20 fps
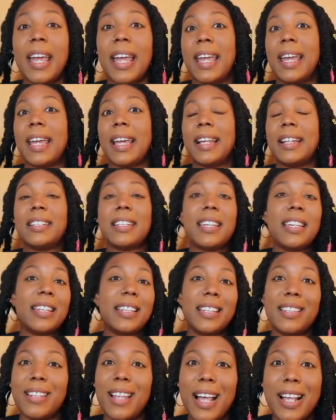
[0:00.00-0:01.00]
And
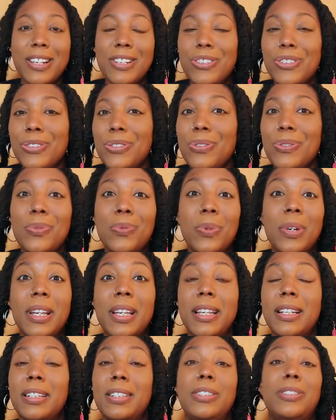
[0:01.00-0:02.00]
it can last you
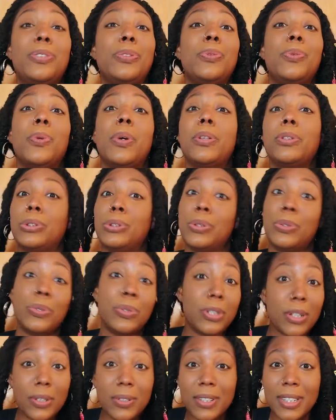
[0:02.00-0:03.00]
when you
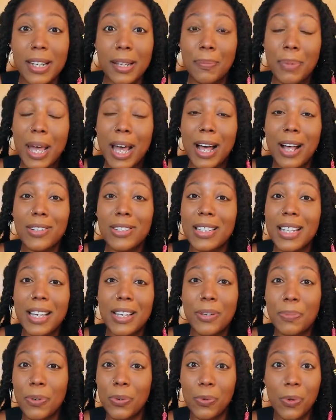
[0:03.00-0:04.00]
lose those ten pounds
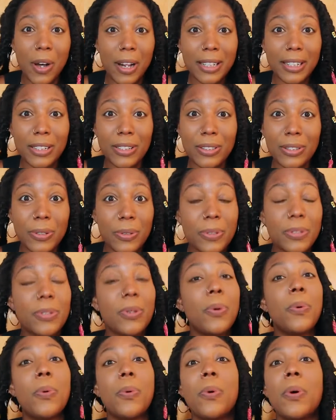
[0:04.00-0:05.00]
that you've been wanting to
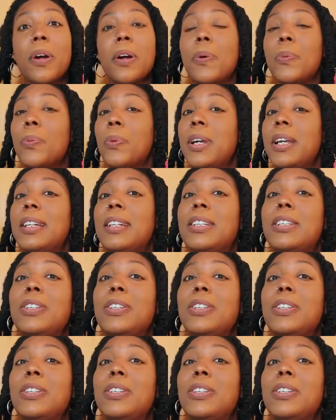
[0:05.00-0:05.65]
lose, or when